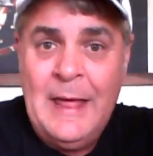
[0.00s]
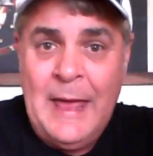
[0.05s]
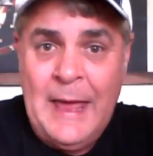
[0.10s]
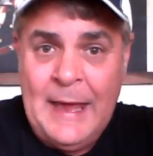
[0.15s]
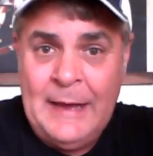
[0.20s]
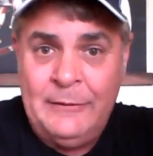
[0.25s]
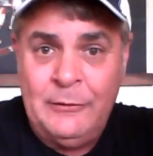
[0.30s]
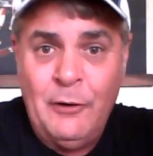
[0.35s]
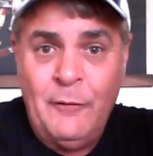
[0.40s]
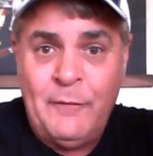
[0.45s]

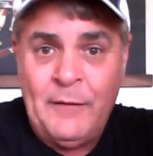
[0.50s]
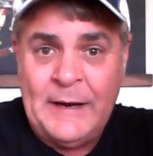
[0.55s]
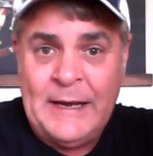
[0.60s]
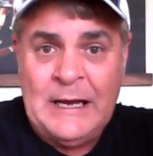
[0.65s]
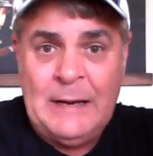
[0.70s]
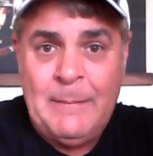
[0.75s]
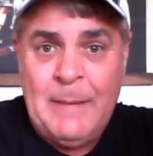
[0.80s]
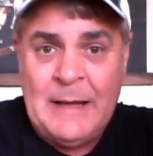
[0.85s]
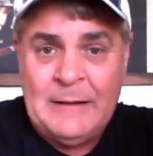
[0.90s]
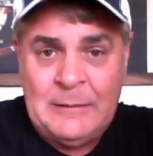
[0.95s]
And don't
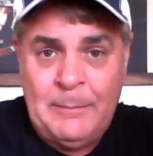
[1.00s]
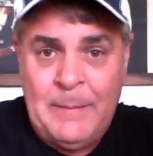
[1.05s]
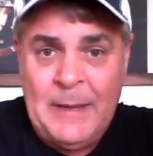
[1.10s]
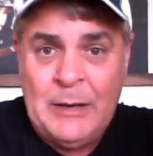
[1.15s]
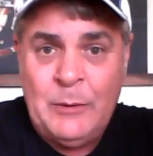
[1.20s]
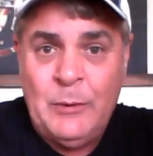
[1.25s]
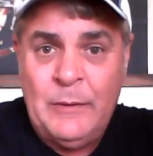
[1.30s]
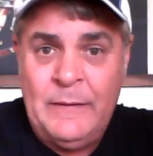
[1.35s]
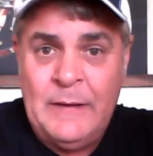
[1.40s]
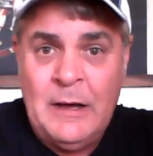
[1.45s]
forget about the
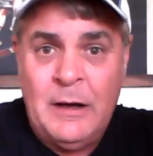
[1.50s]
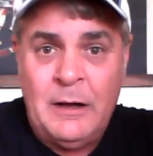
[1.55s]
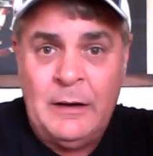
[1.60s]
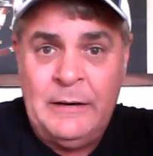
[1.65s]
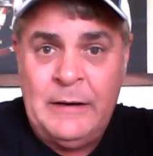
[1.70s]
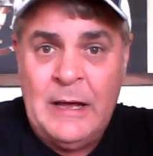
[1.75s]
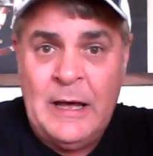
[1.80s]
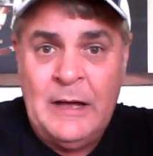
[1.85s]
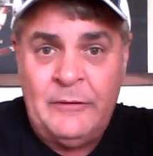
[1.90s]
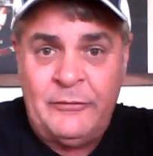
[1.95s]
big one
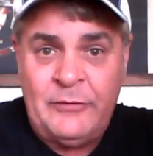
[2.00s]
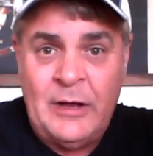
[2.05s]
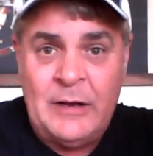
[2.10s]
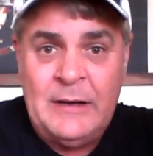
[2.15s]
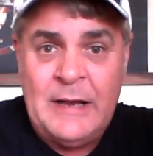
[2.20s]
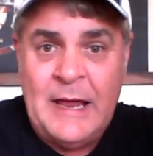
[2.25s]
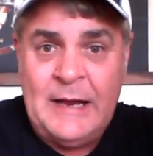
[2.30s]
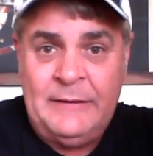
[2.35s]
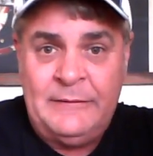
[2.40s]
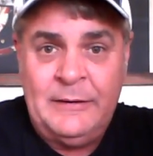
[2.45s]
on
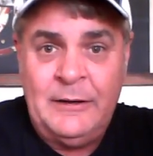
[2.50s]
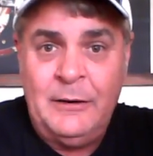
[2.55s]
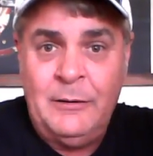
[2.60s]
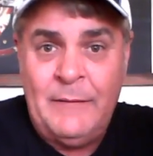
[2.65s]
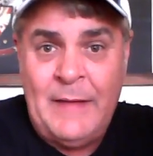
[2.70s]
Sunday, too.